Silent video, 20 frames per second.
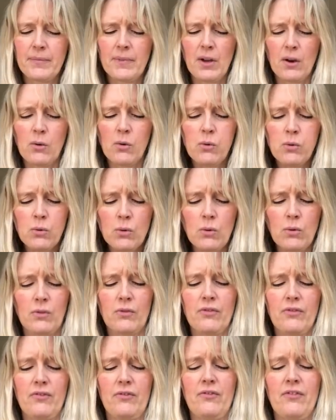A
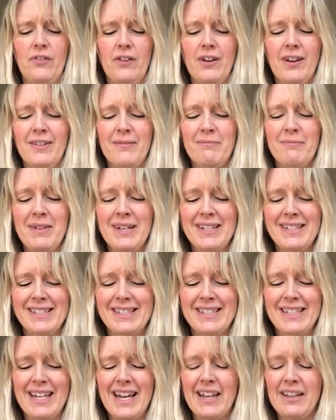woof mixed
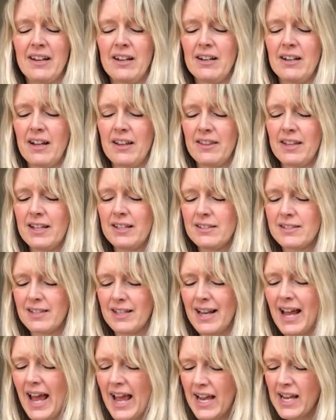together, and I think there's
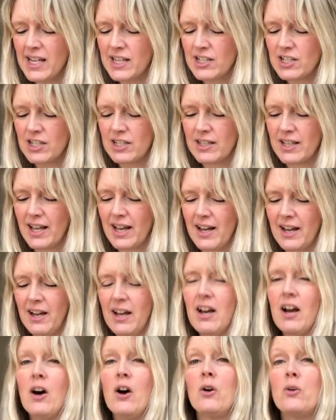an H in there.
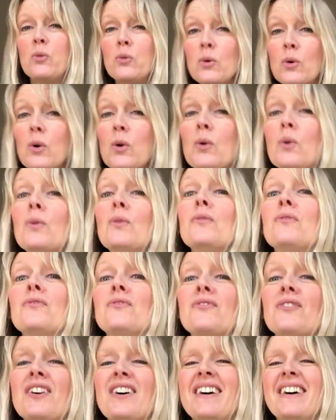A
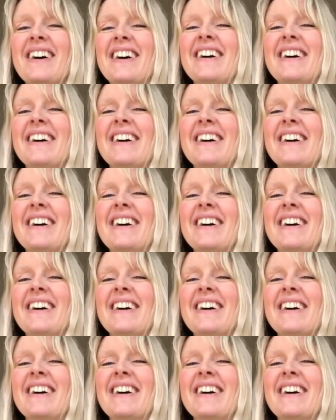woof.